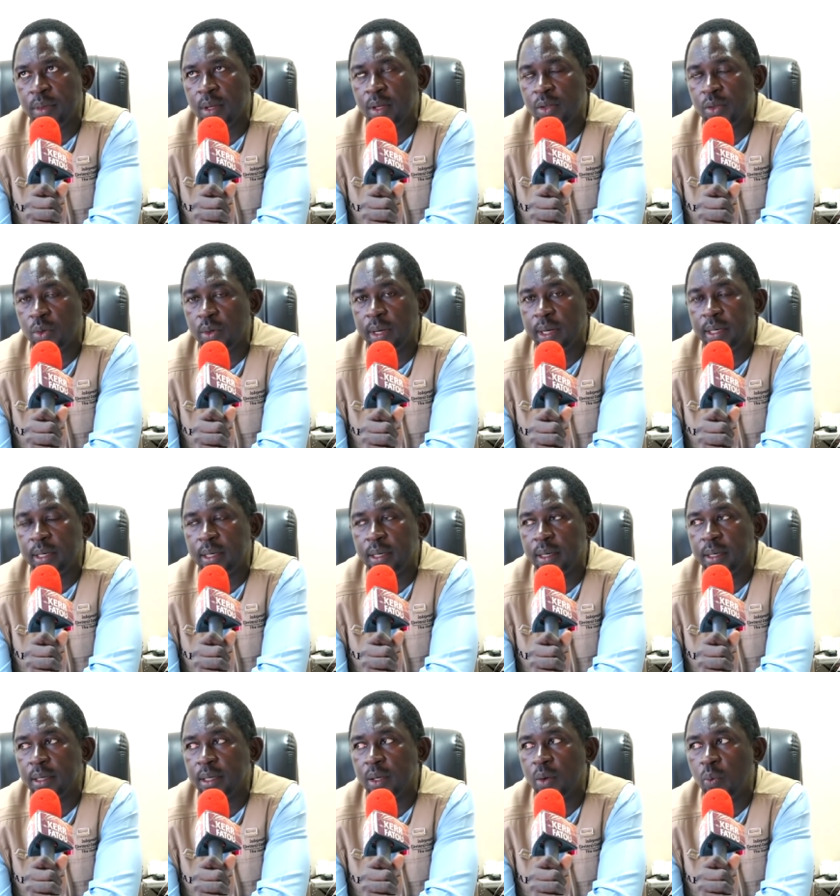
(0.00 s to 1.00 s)
so that
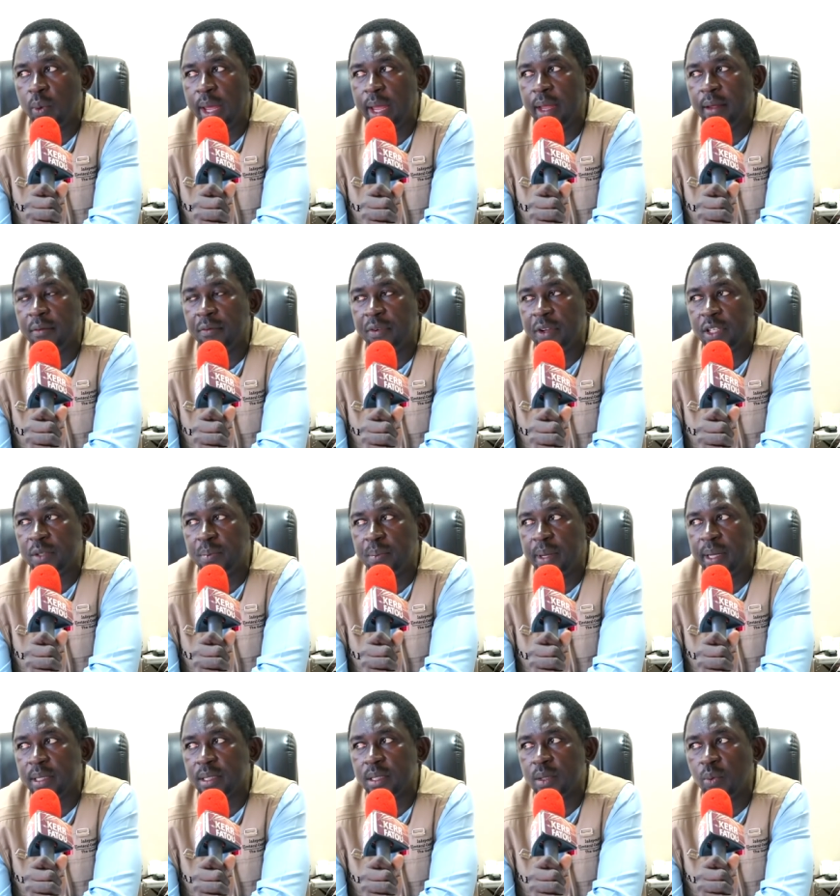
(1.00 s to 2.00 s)
they wear a face
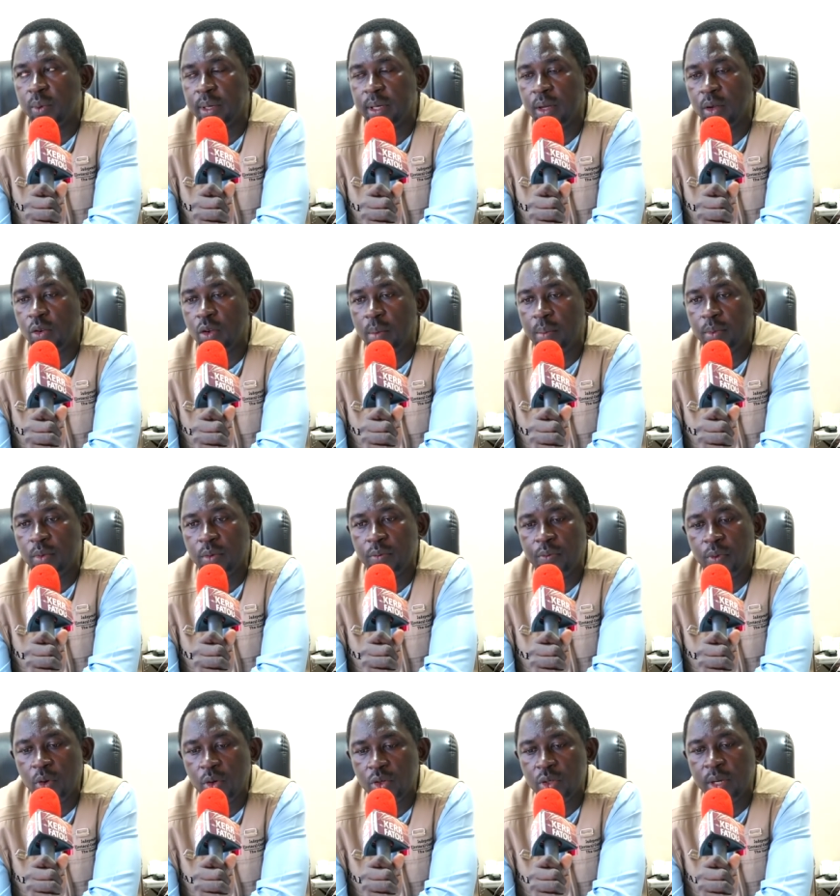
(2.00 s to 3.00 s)
mask when they come to
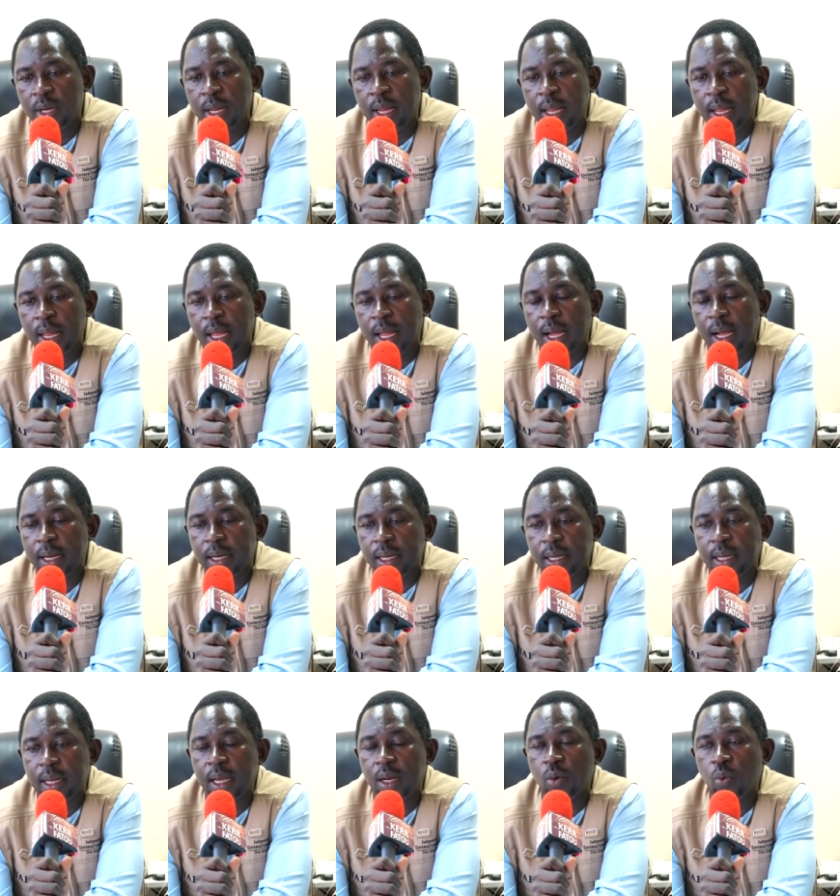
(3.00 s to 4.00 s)
vote. And
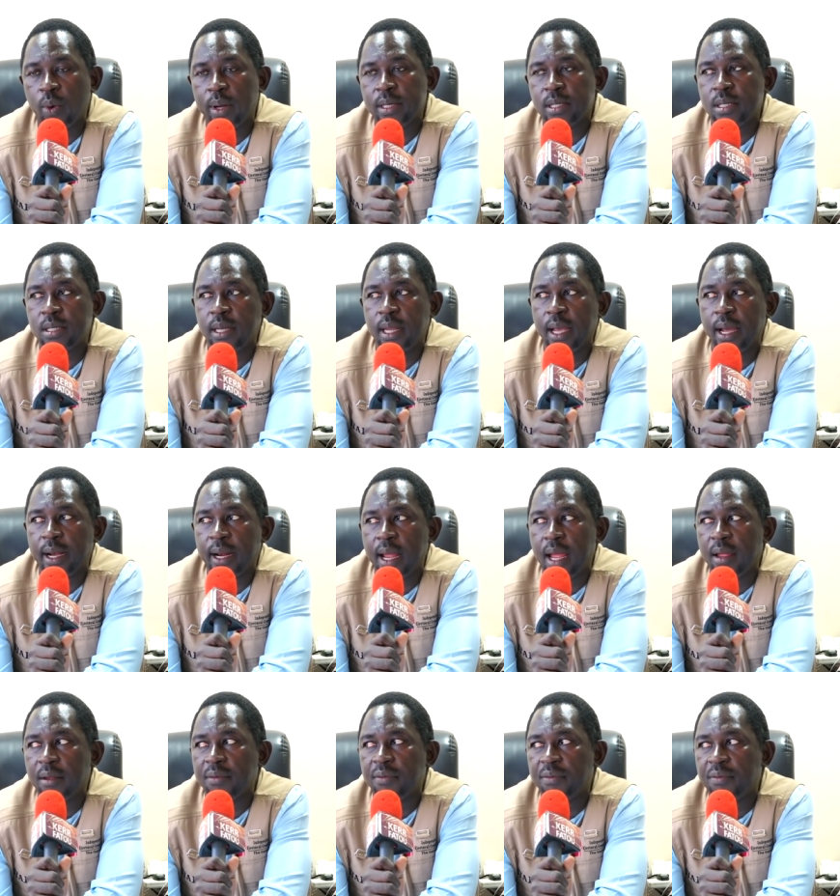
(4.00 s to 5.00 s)
again, once they
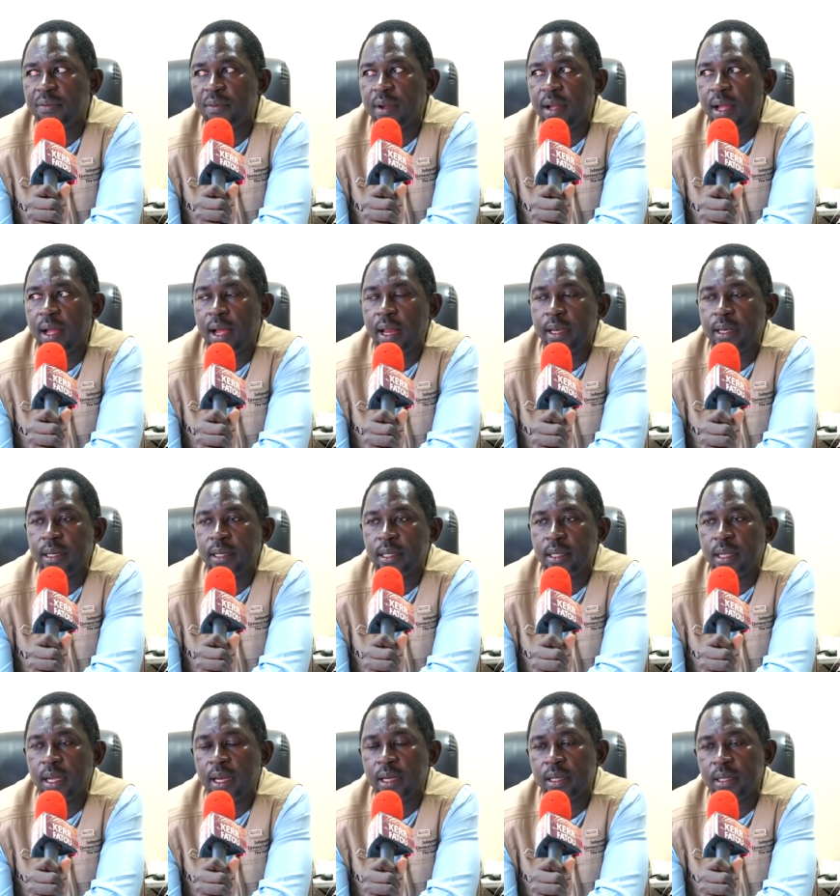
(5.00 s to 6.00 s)
arrive at
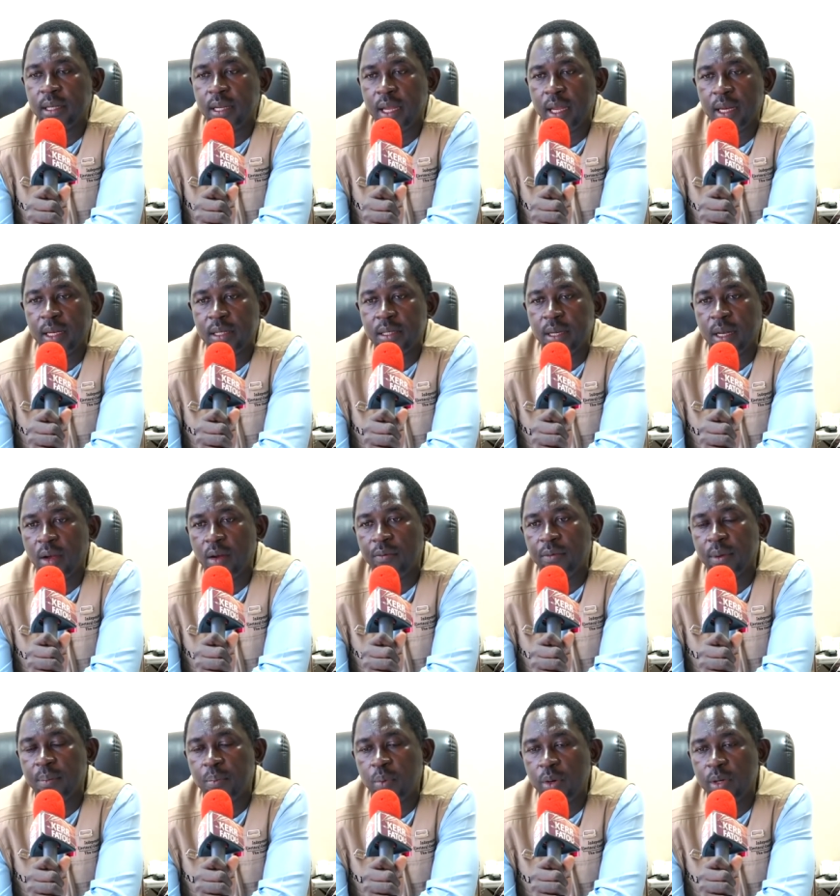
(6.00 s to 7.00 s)
the gate of
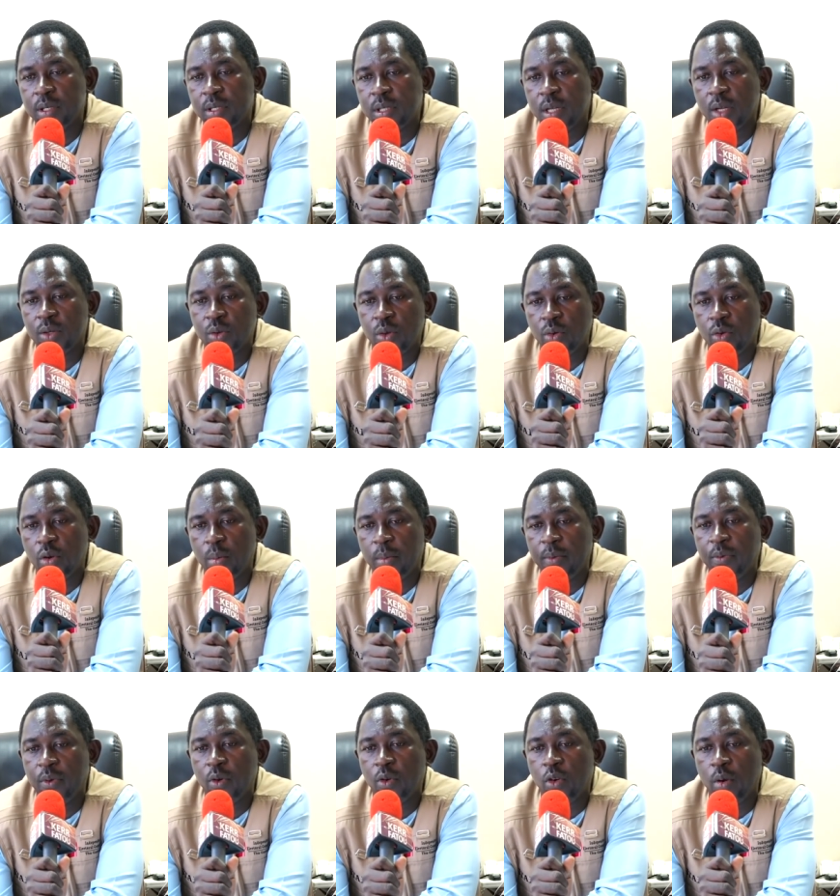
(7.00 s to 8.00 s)
the polling station or
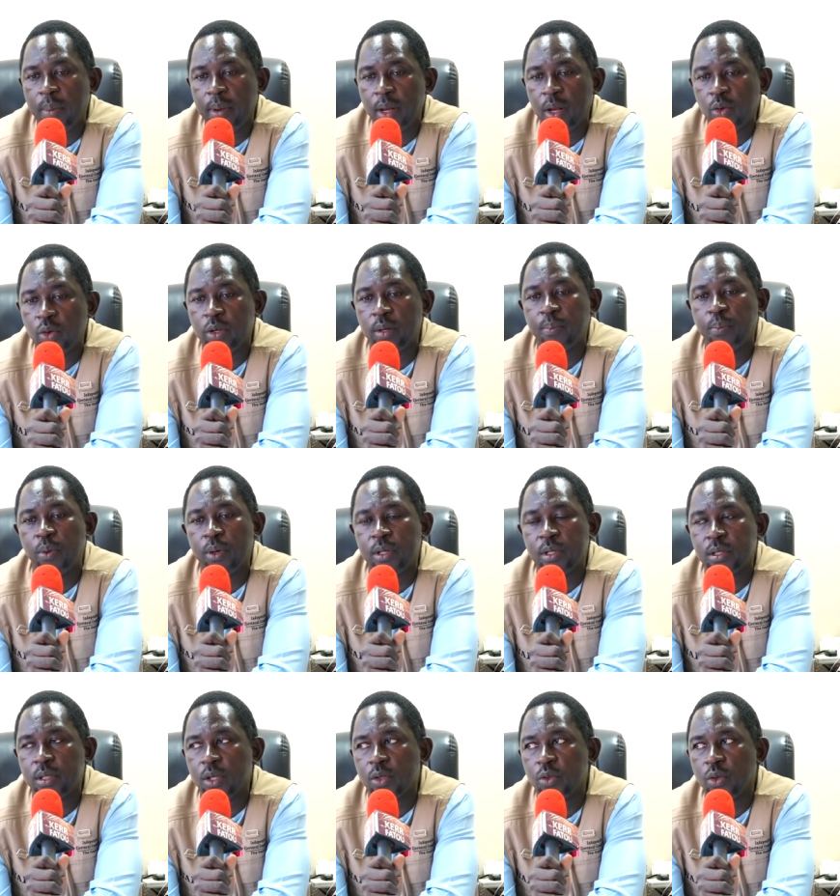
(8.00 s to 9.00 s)
before coming into the polling
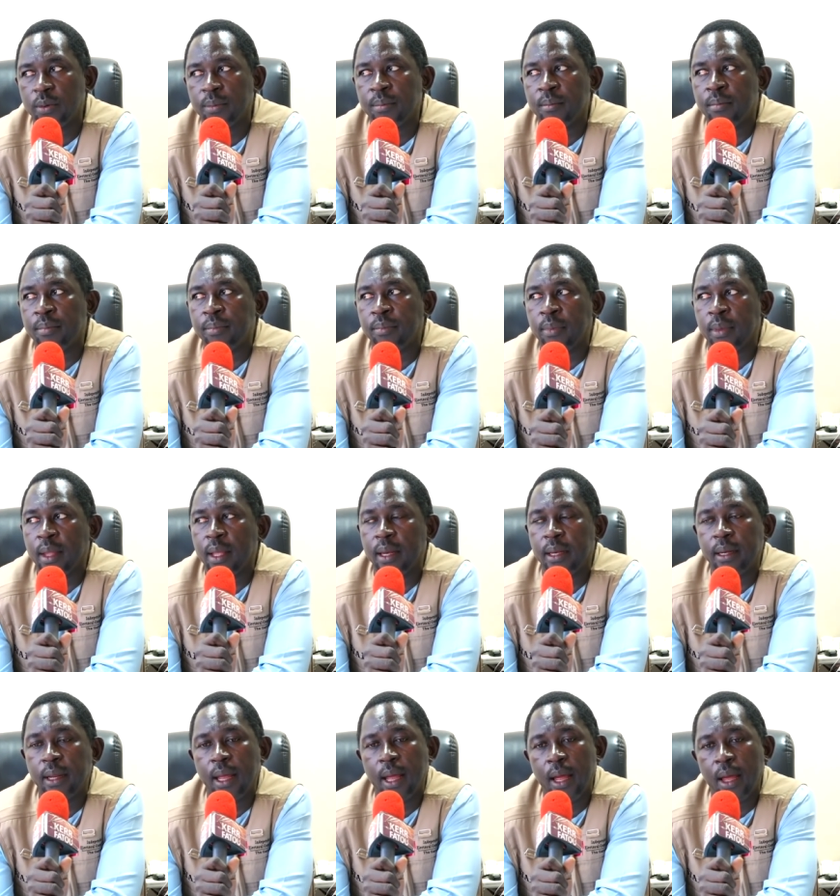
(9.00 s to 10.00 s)
station,
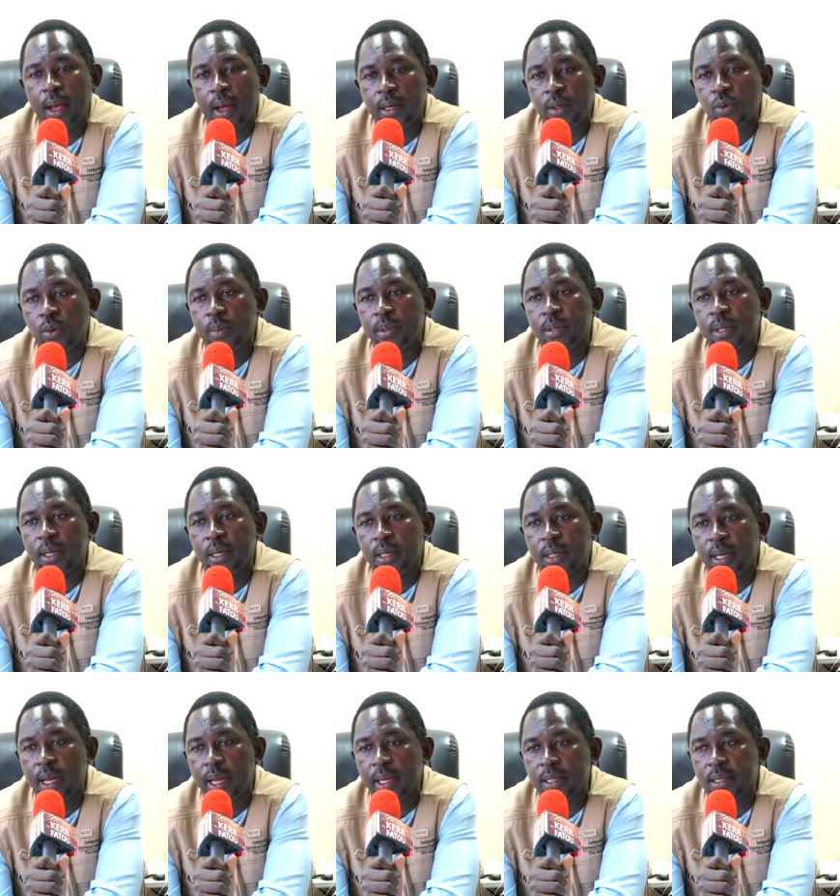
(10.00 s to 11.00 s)
their hands will be
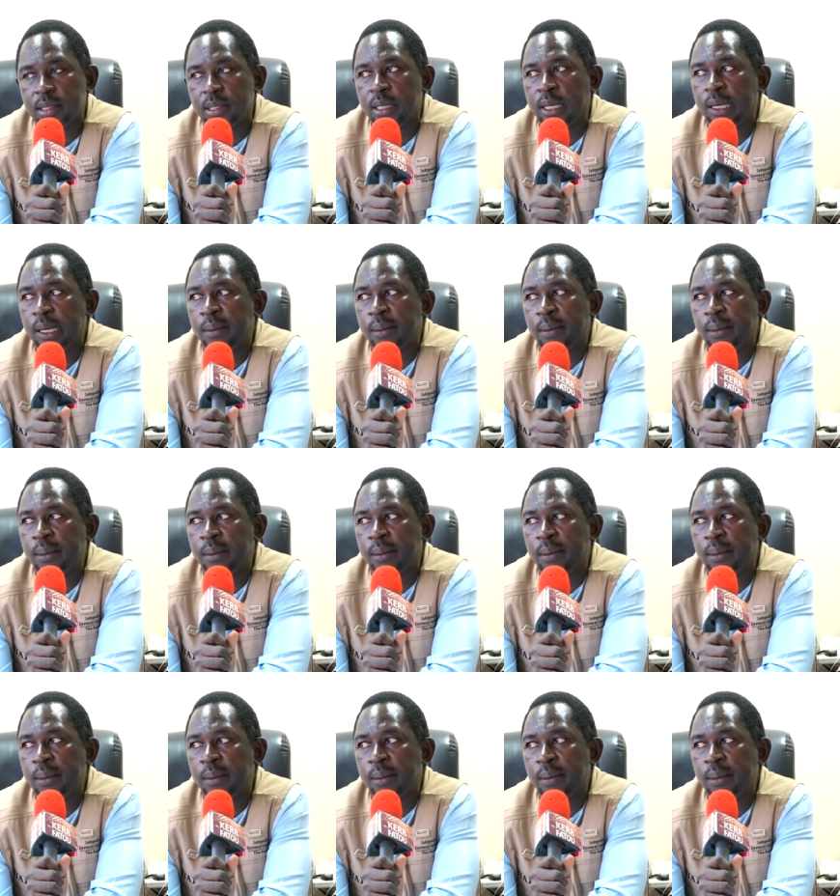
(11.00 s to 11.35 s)
sanitized.